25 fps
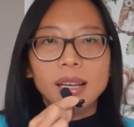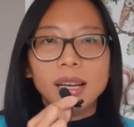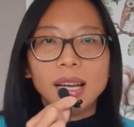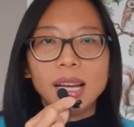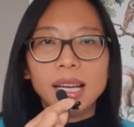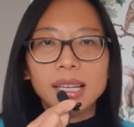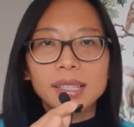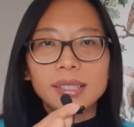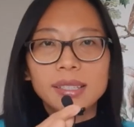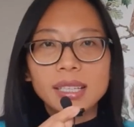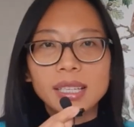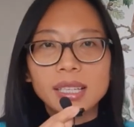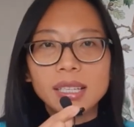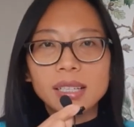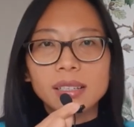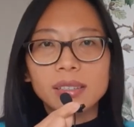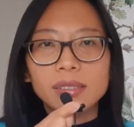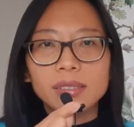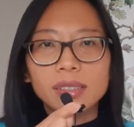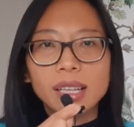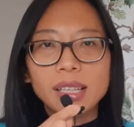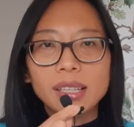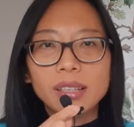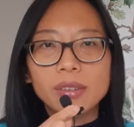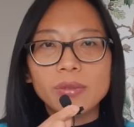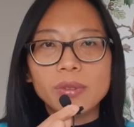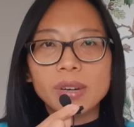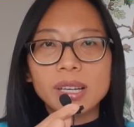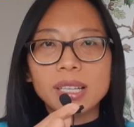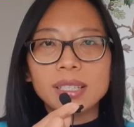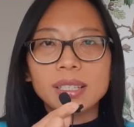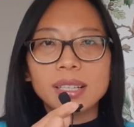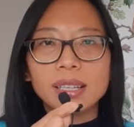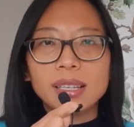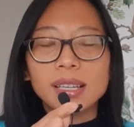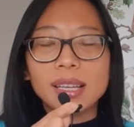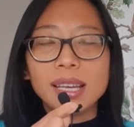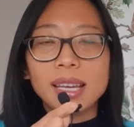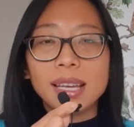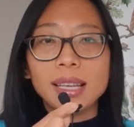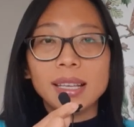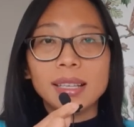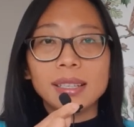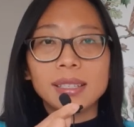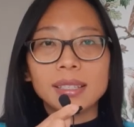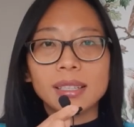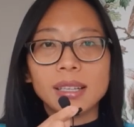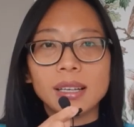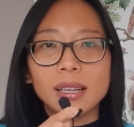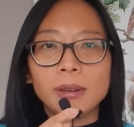I think another reason
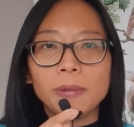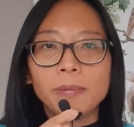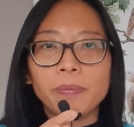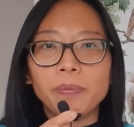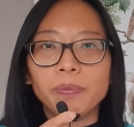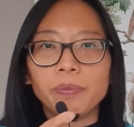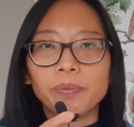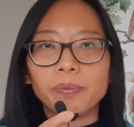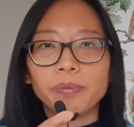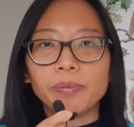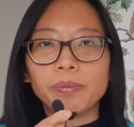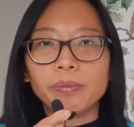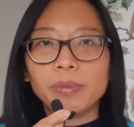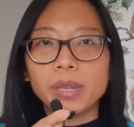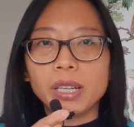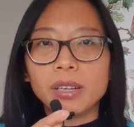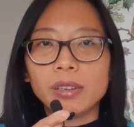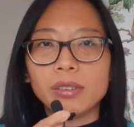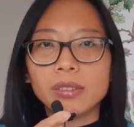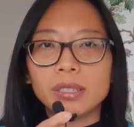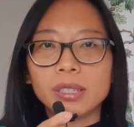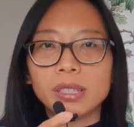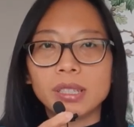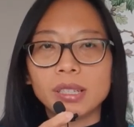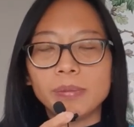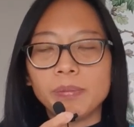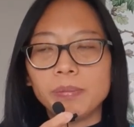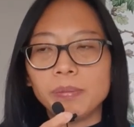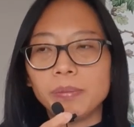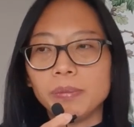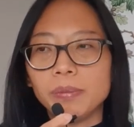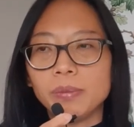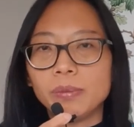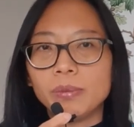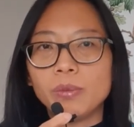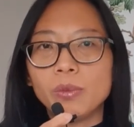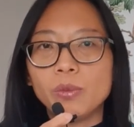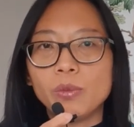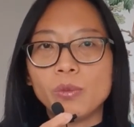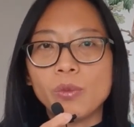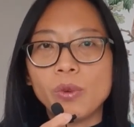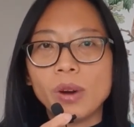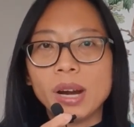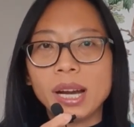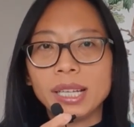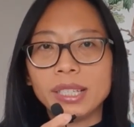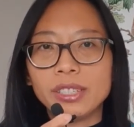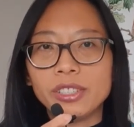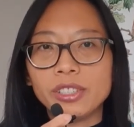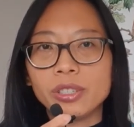is because the
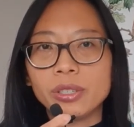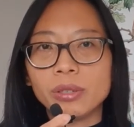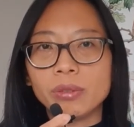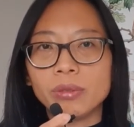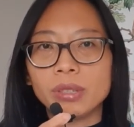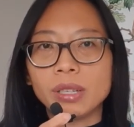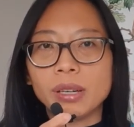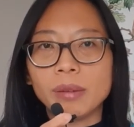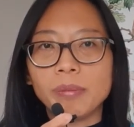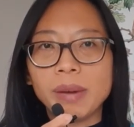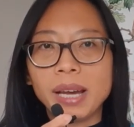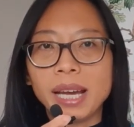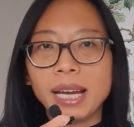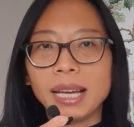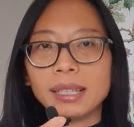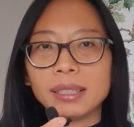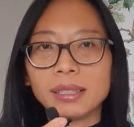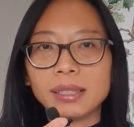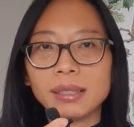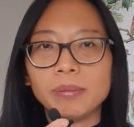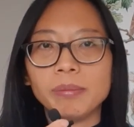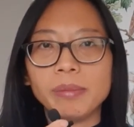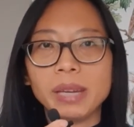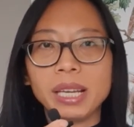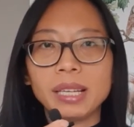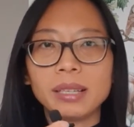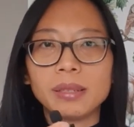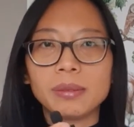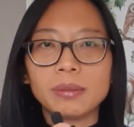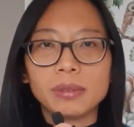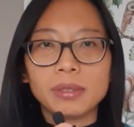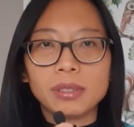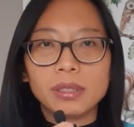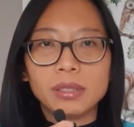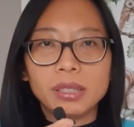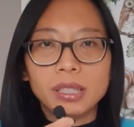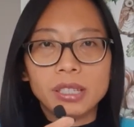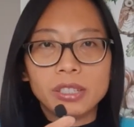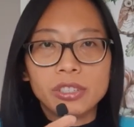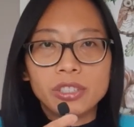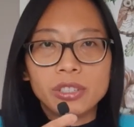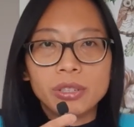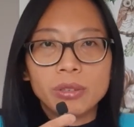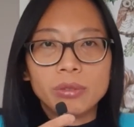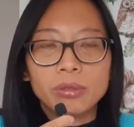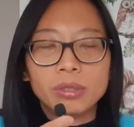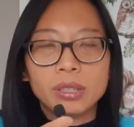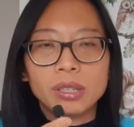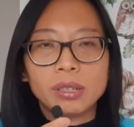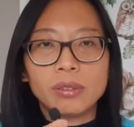wide shoulder pads make the
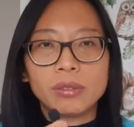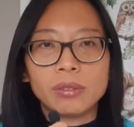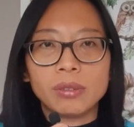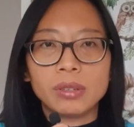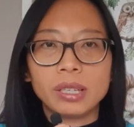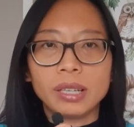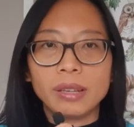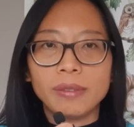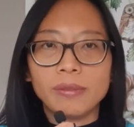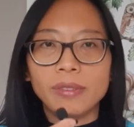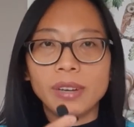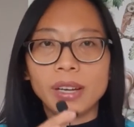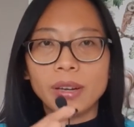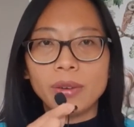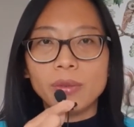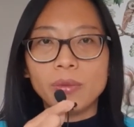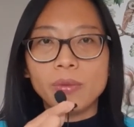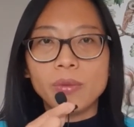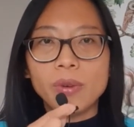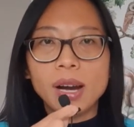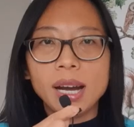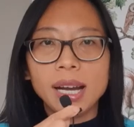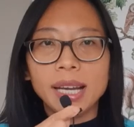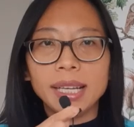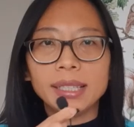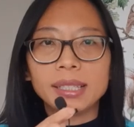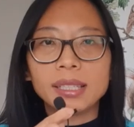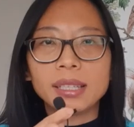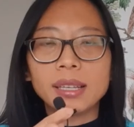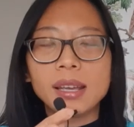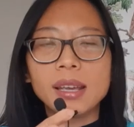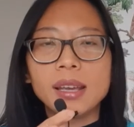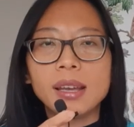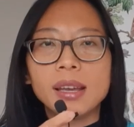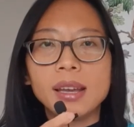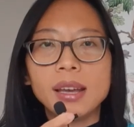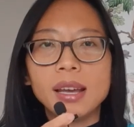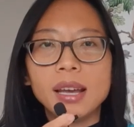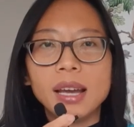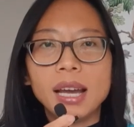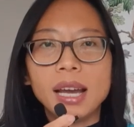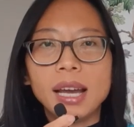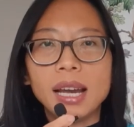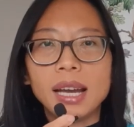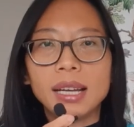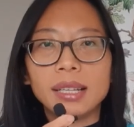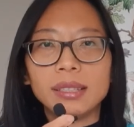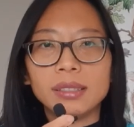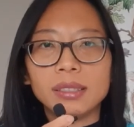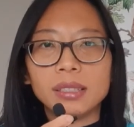shoulder already very wide,
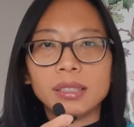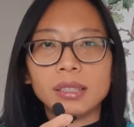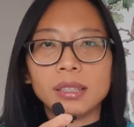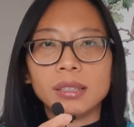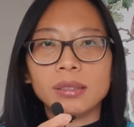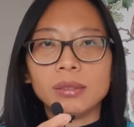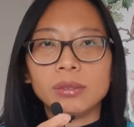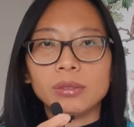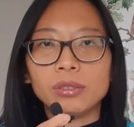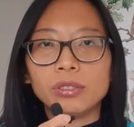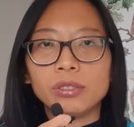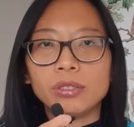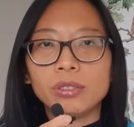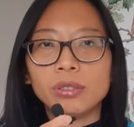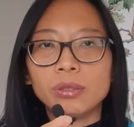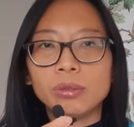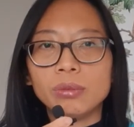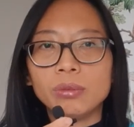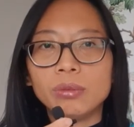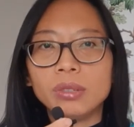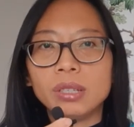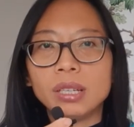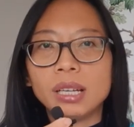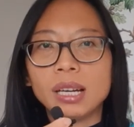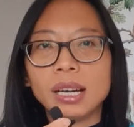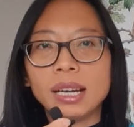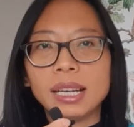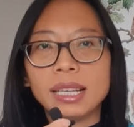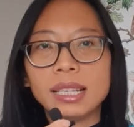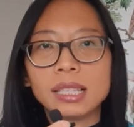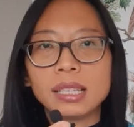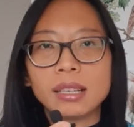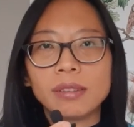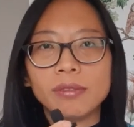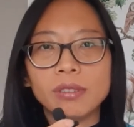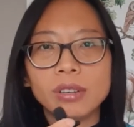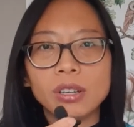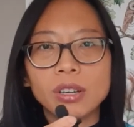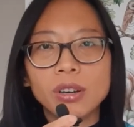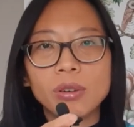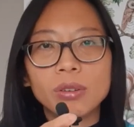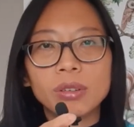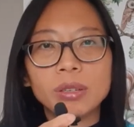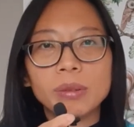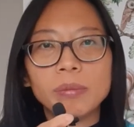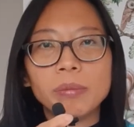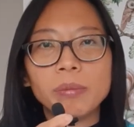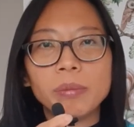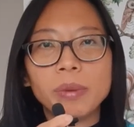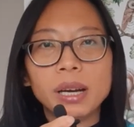and the two lines of a
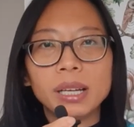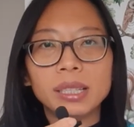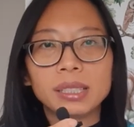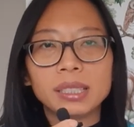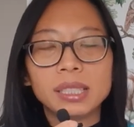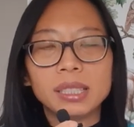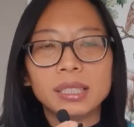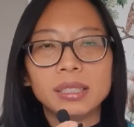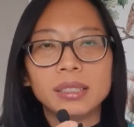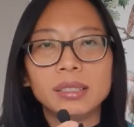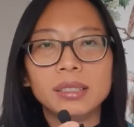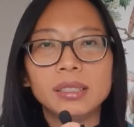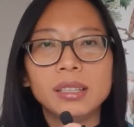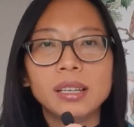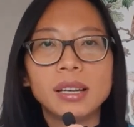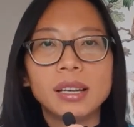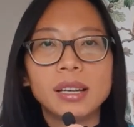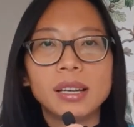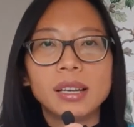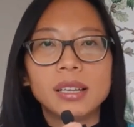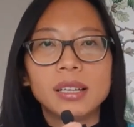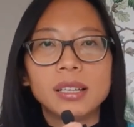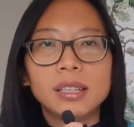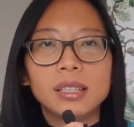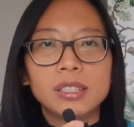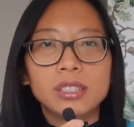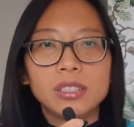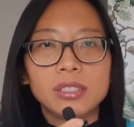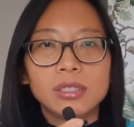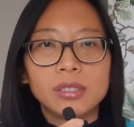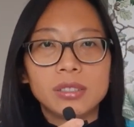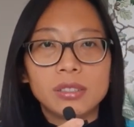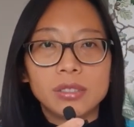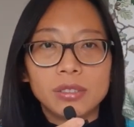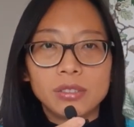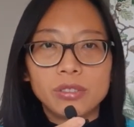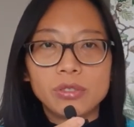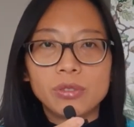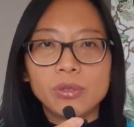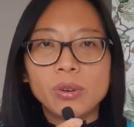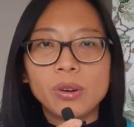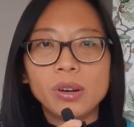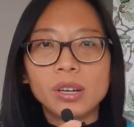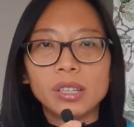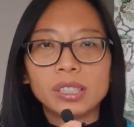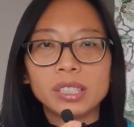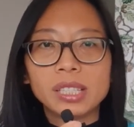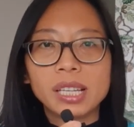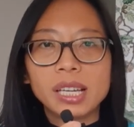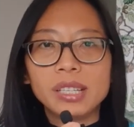golden button
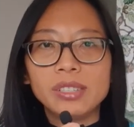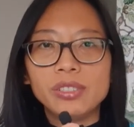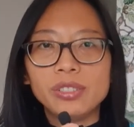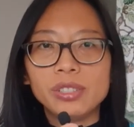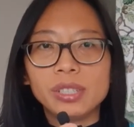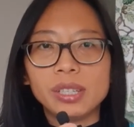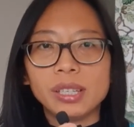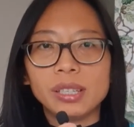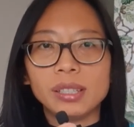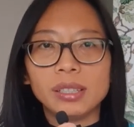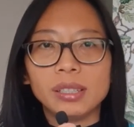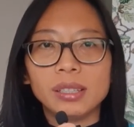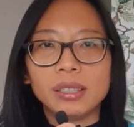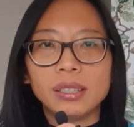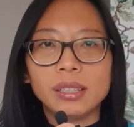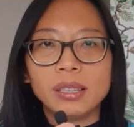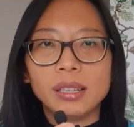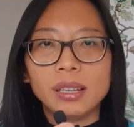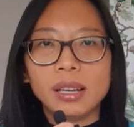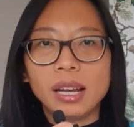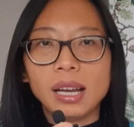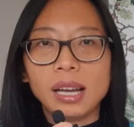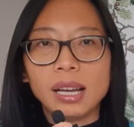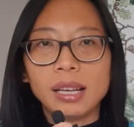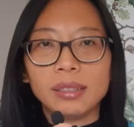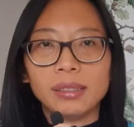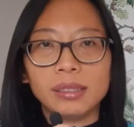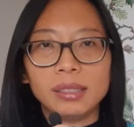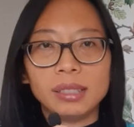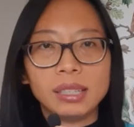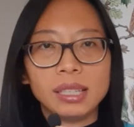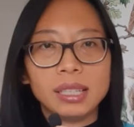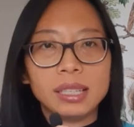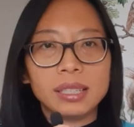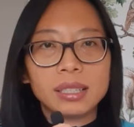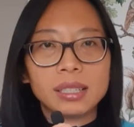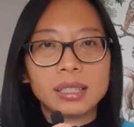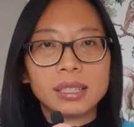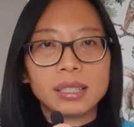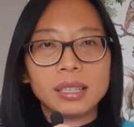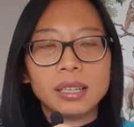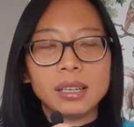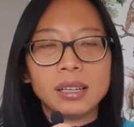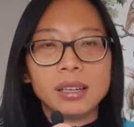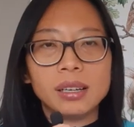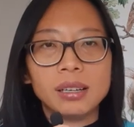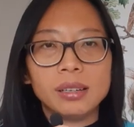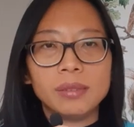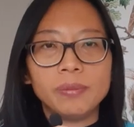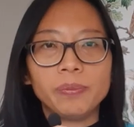draw attention on this
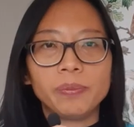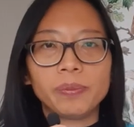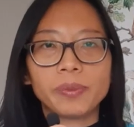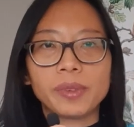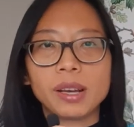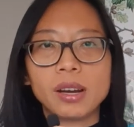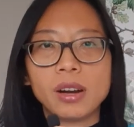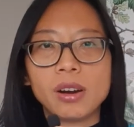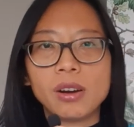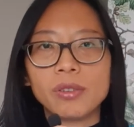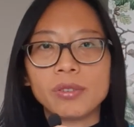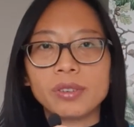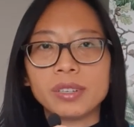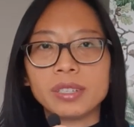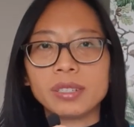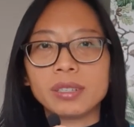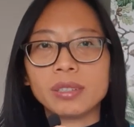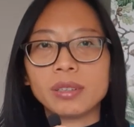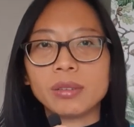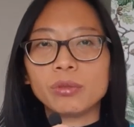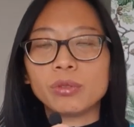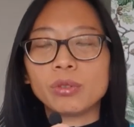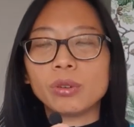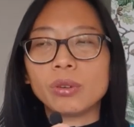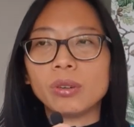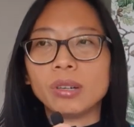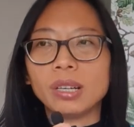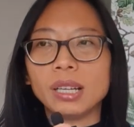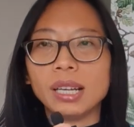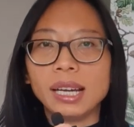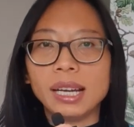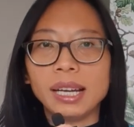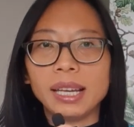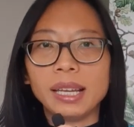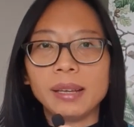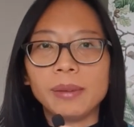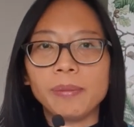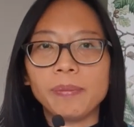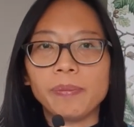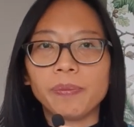horizontal line.